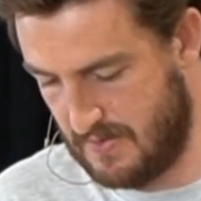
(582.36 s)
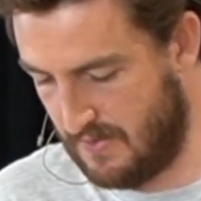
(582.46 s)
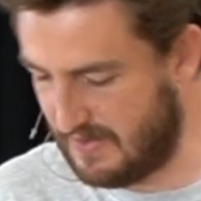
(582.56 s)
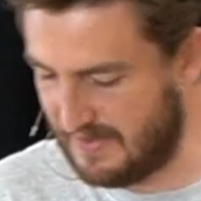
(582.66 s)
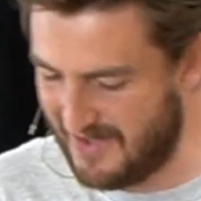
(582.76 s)

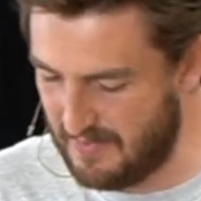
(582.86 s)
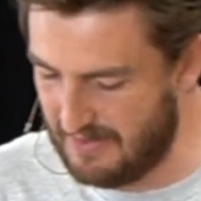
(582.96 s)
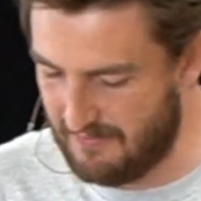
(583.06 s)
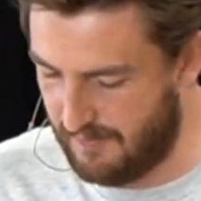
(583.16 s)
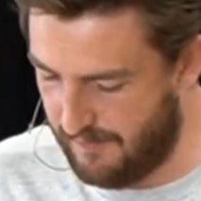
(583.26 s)
or it's a little
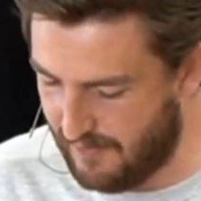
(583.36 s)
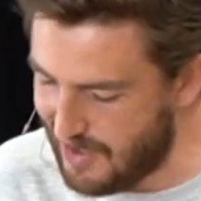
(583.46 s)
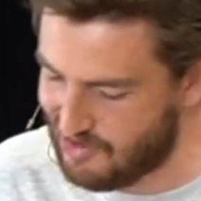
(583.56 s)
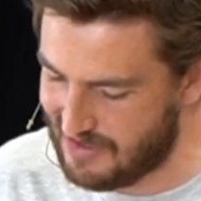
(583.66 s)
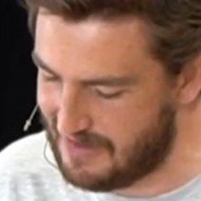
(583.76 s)
bit
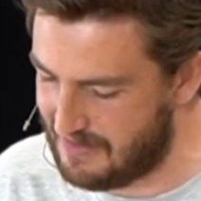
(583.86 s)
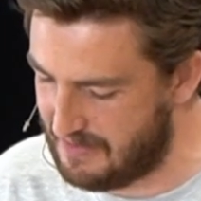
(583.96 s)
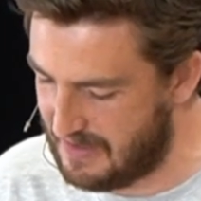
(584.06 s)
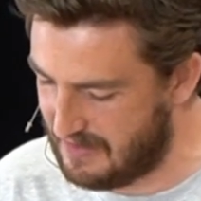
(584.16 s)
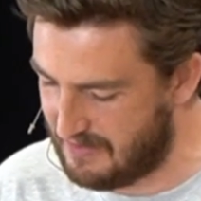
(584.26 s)
refreshing
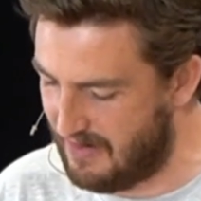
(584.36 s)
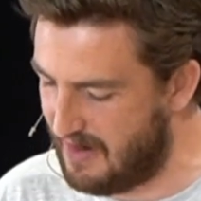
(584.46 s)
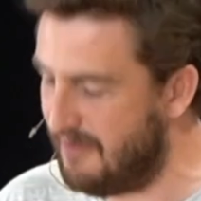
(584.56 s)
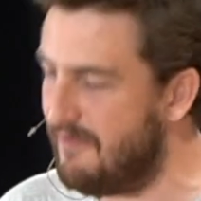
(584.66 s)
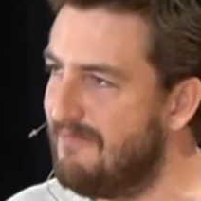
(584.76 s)
and
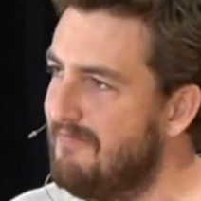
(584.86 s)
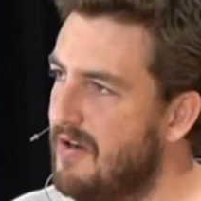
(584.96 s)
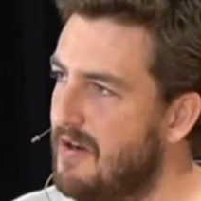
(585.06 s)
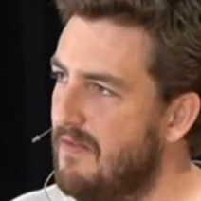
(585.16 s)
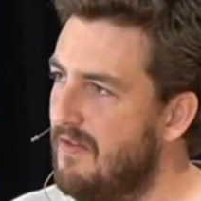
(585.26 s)
kind of
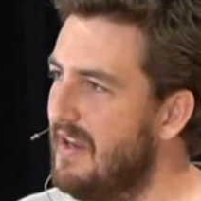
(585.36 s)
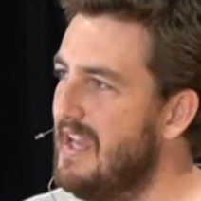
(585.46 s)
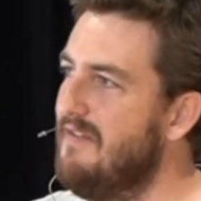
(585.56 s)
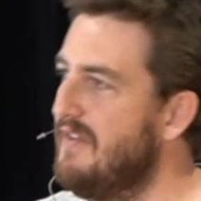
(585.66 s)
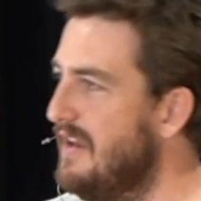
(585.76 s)

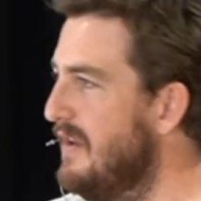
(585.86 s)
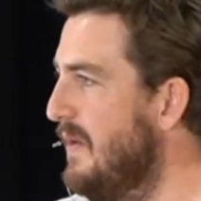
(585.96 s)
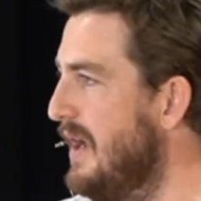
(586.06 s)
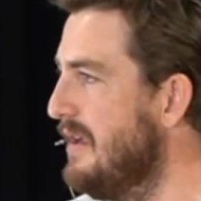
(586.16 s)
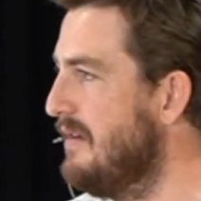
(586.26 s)
relieving in a
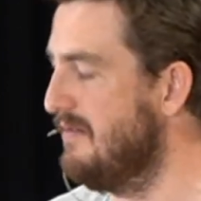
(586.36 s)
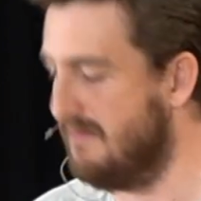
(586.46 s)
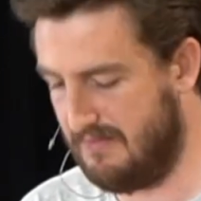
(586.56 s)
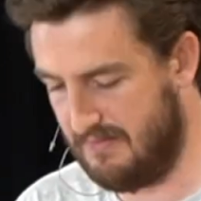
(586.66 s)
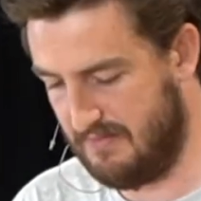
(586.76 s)
way,
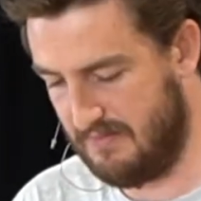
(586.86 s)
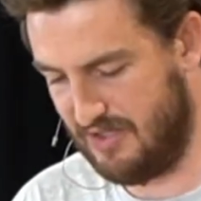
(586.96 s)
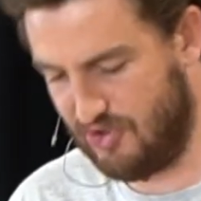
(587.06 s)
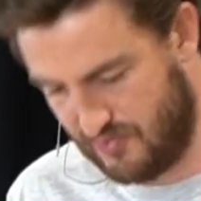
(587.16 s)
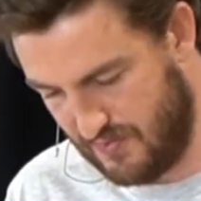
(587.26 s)

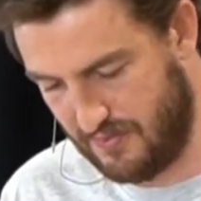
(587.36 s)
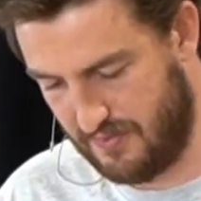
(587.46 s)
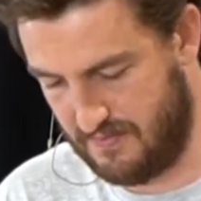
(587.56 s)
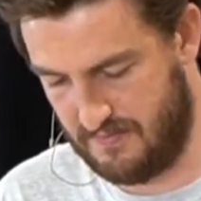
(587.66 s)
and true.